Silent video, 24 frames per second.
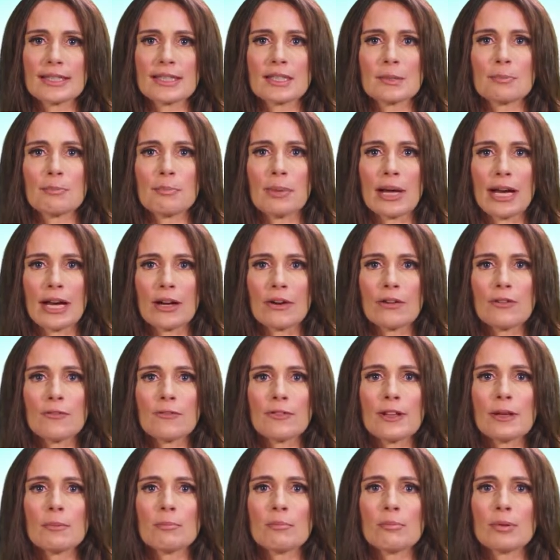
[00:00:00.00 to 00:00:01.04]
since
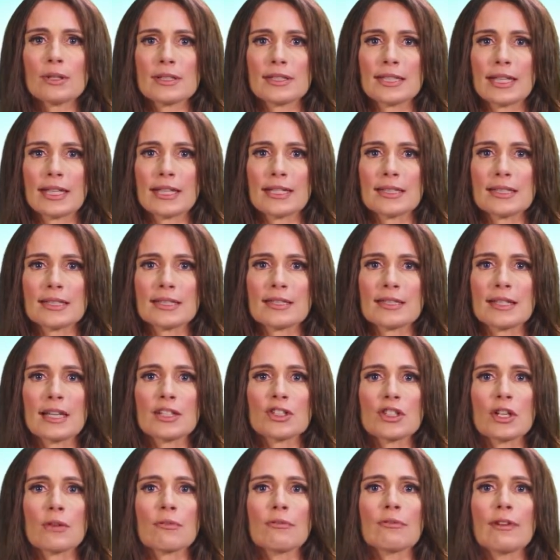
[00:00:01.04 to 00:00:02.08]
Biofit presents
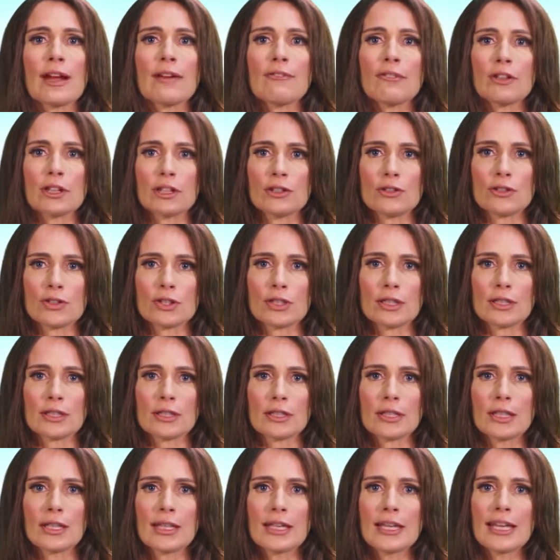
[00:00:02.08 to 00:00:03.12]
such a
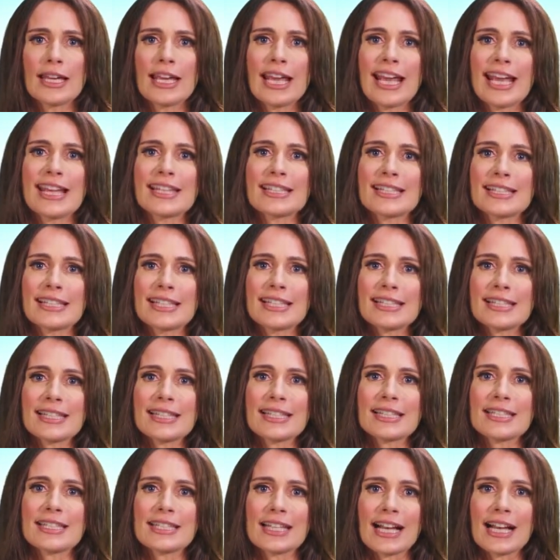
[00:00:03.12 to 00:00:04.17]
revolution, and since
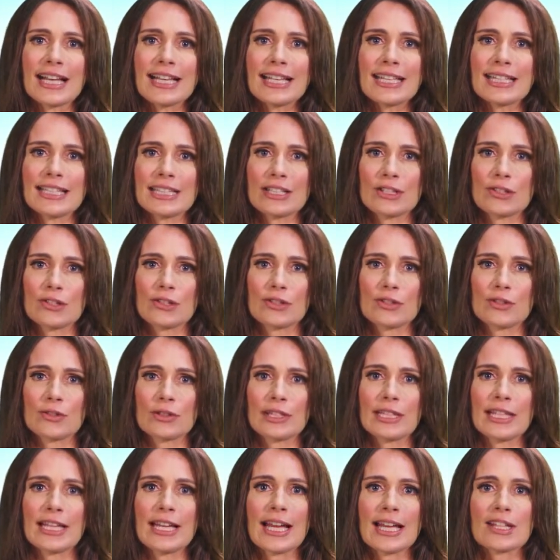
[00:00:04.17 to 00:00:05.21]
the diet
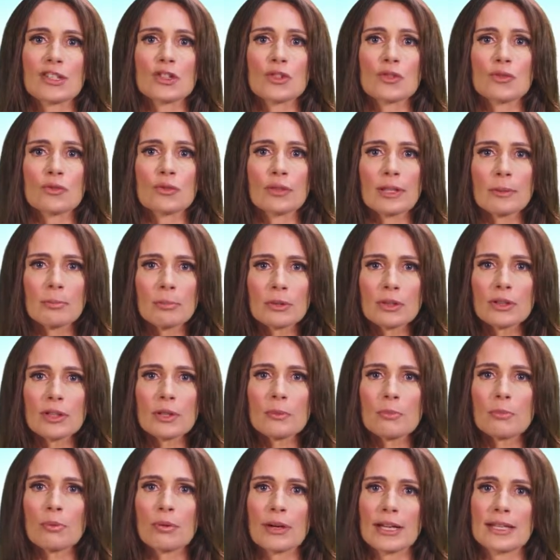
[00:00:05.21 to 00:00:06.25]
industry has tripled
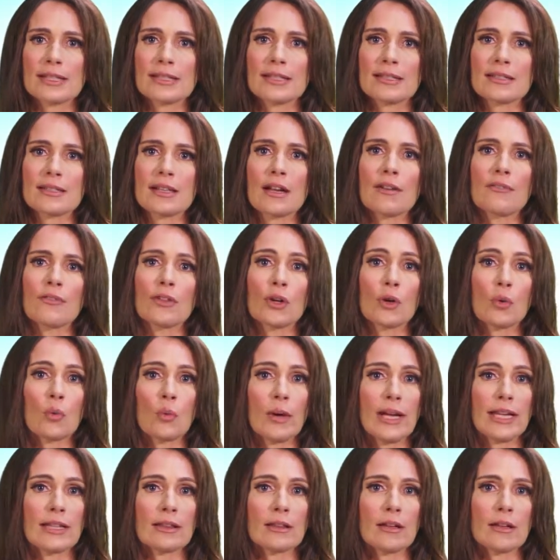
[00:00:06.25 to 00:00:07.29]
the prices of their
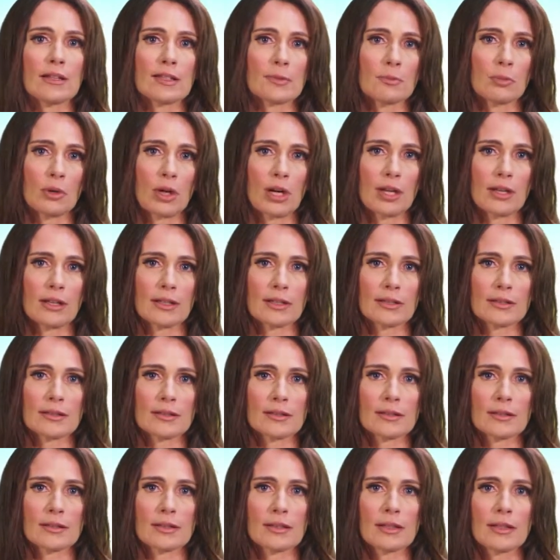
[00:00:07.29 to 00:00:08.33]
weight loss
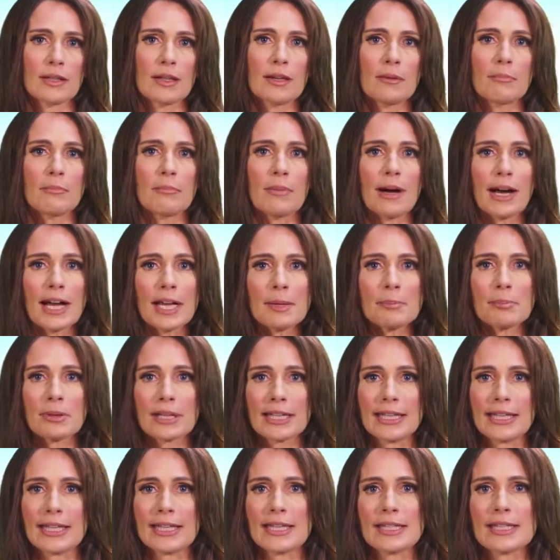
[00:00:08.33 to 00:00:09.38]
products. My
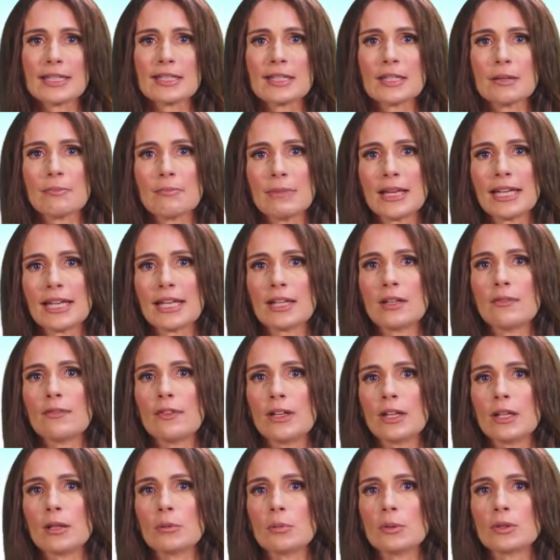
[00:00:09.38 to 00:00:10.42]
plan is to make it
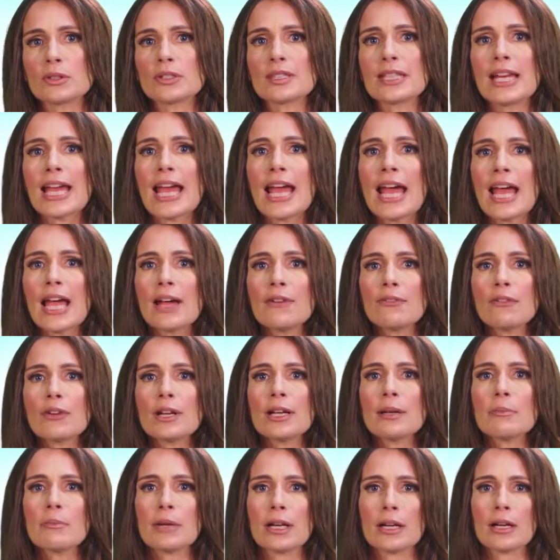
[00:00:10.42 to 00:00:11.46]
available to
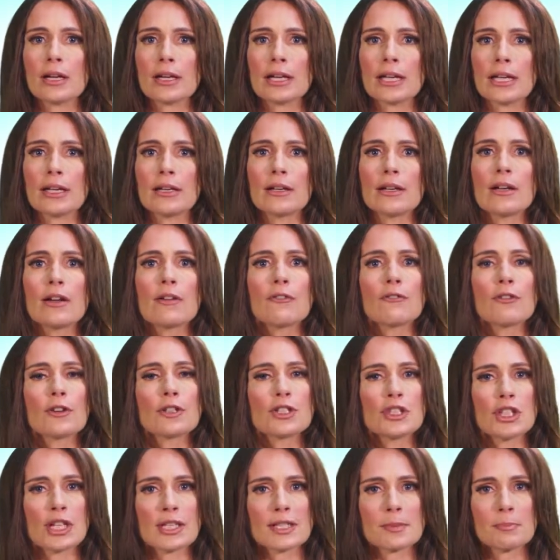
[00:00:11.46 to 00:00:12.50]
every American for
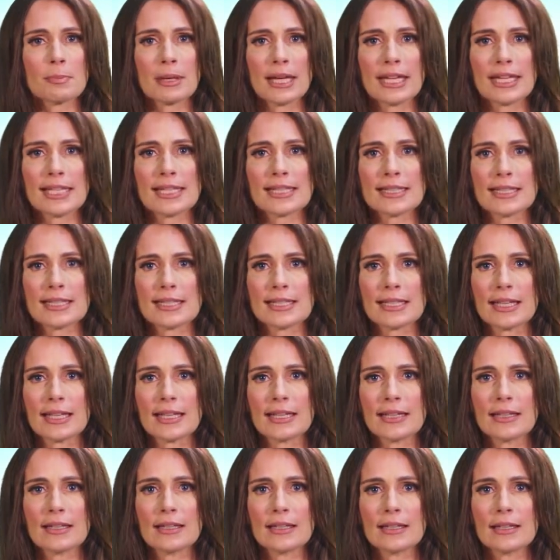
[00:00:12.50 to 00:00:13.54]
just pennies a
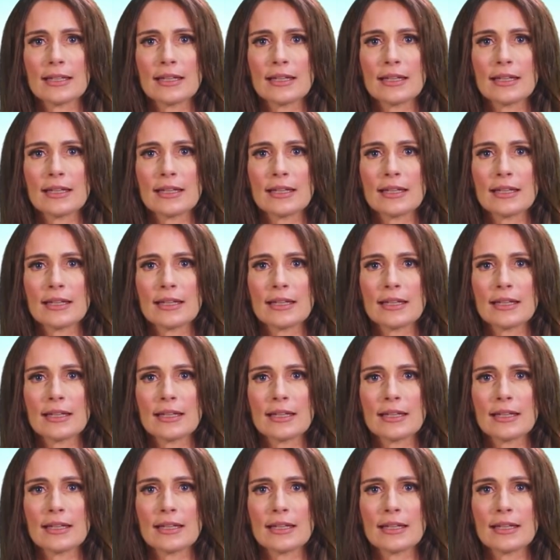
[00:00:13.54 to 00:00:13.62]
day.